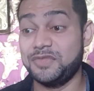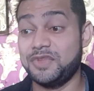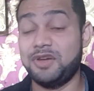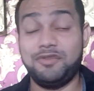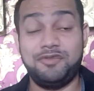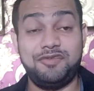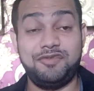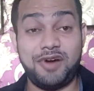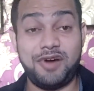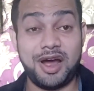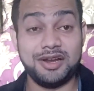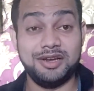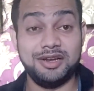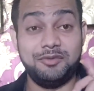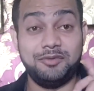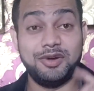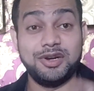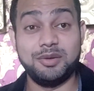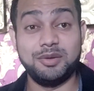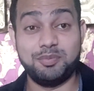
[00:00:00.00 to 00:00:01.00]
Finally,
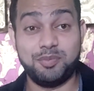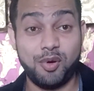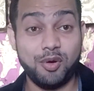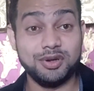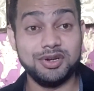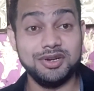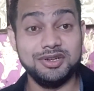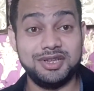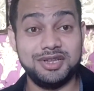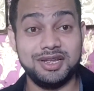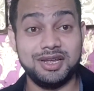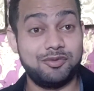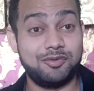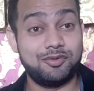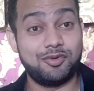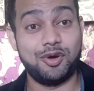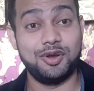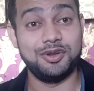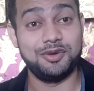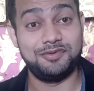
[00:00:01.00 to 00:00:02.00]
one important thing, of
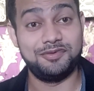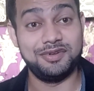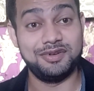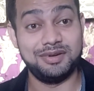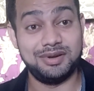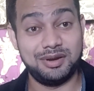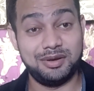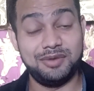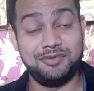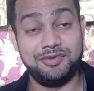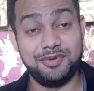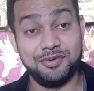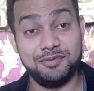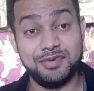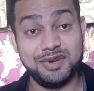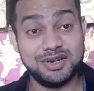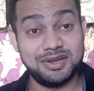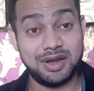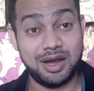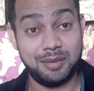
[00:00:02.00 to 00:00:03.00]
course, if you've
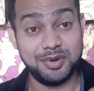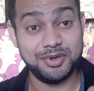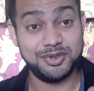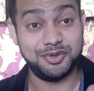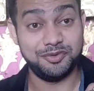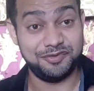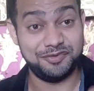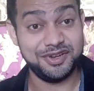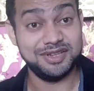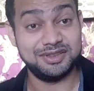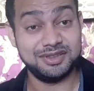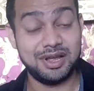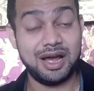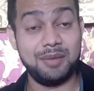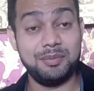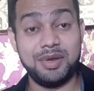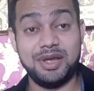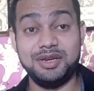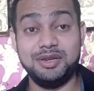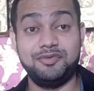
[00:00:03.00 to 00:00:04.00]
been coming to
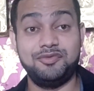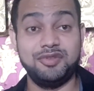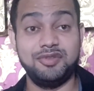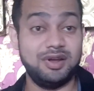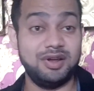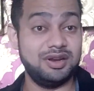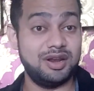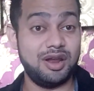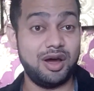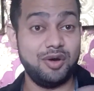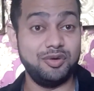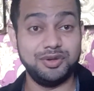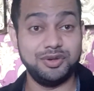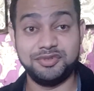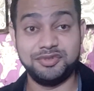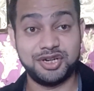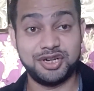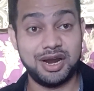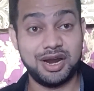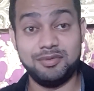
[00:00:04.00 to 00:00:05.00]
Vietnam and if you're alone, you're
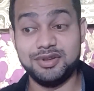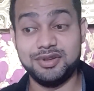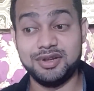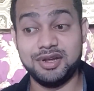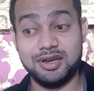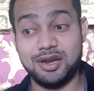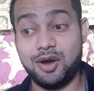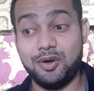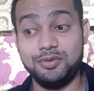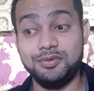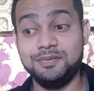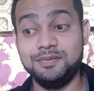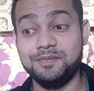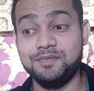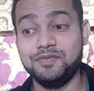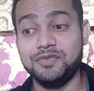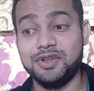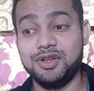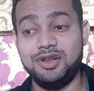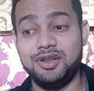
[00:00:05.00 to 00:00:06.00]
traveling alone,
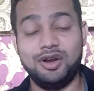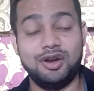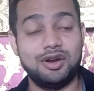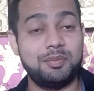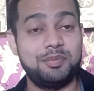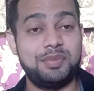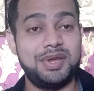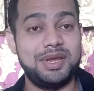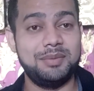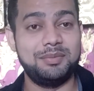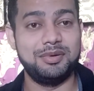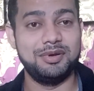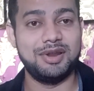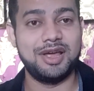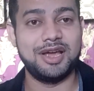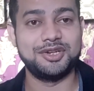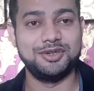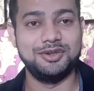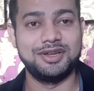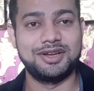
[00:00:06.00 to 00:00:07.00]
a lot of people
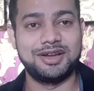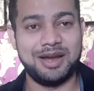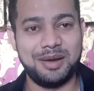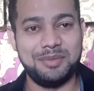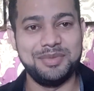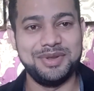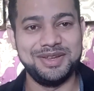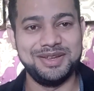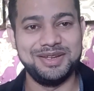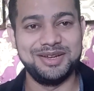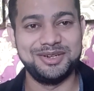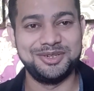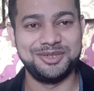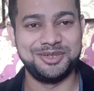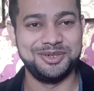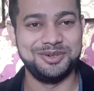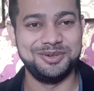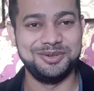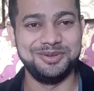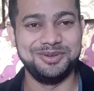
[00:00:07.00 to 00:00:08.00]
actually come here
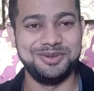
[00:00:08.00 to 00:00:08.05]
to